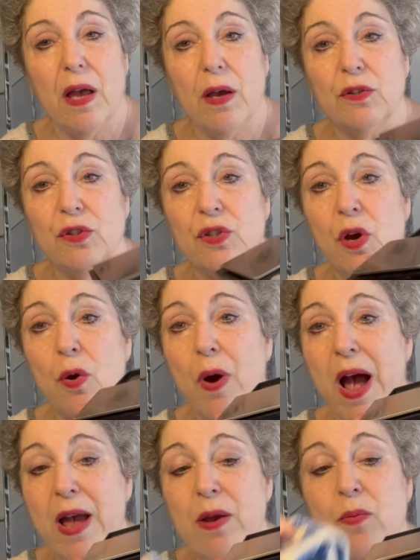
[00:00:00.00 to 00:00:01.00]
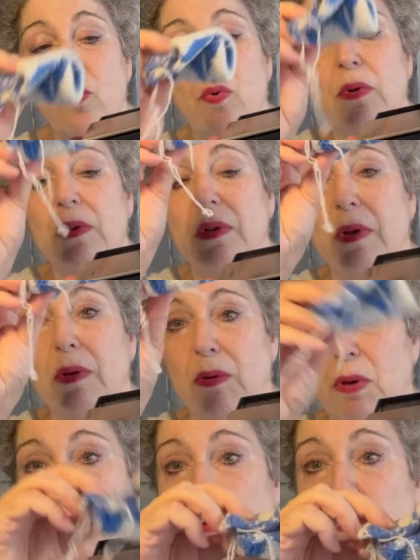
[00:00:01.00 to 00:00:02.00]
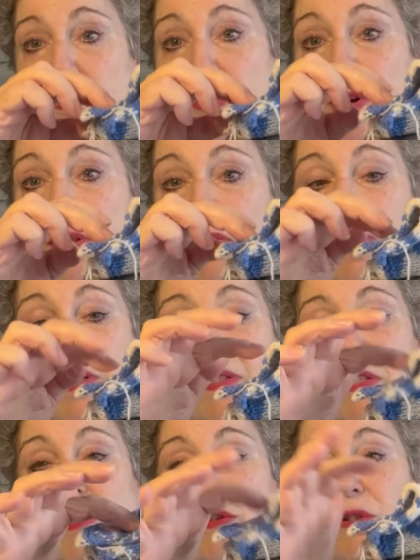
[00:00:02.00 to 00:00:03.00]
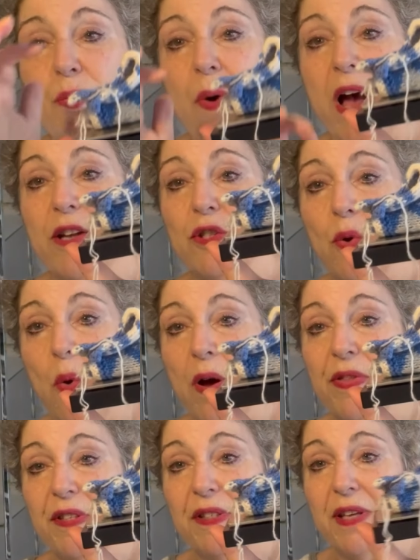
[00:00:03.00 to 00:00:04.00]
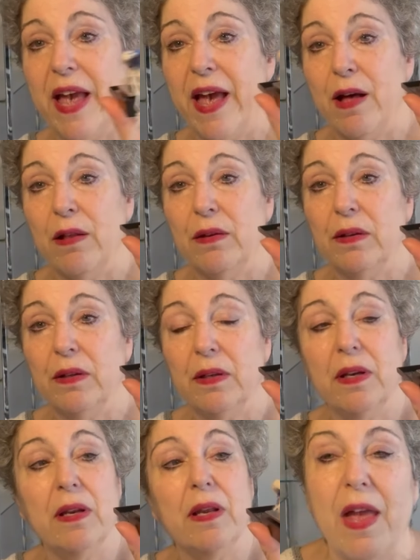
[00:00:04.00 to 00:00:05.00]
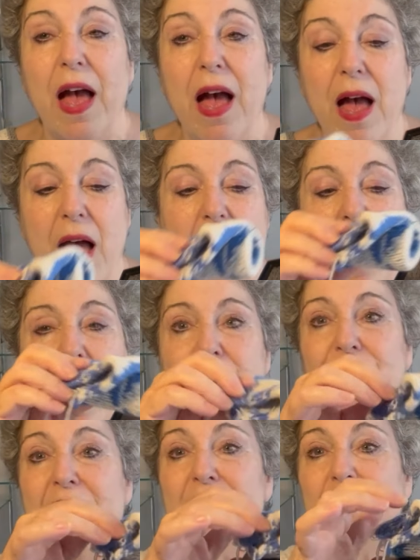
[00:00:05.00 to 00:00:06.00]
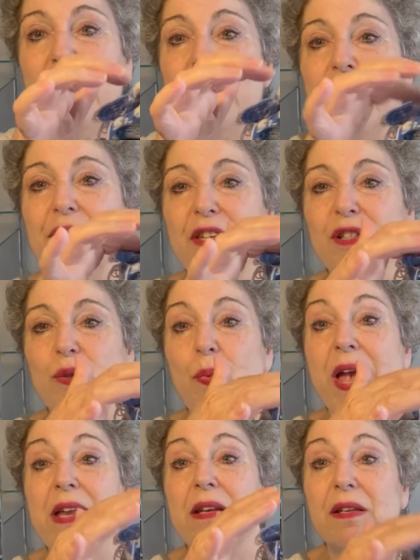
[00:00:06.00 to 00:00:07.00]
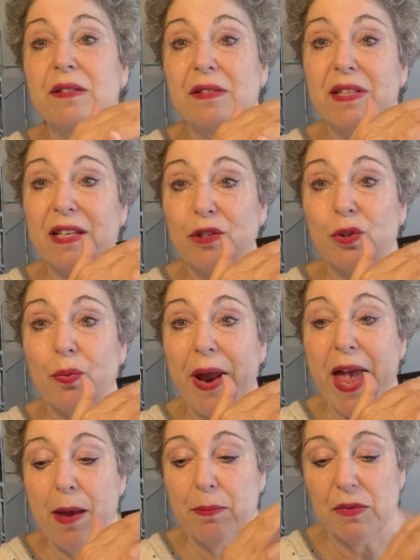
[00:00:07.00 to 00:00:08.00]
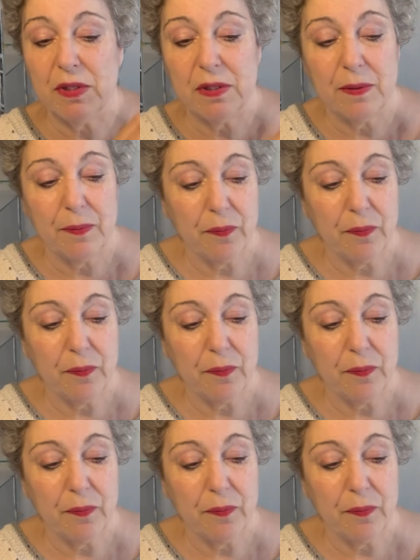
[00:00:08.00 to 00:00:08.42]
So I put this little swatch on the scale. I found out that this weighed six grams.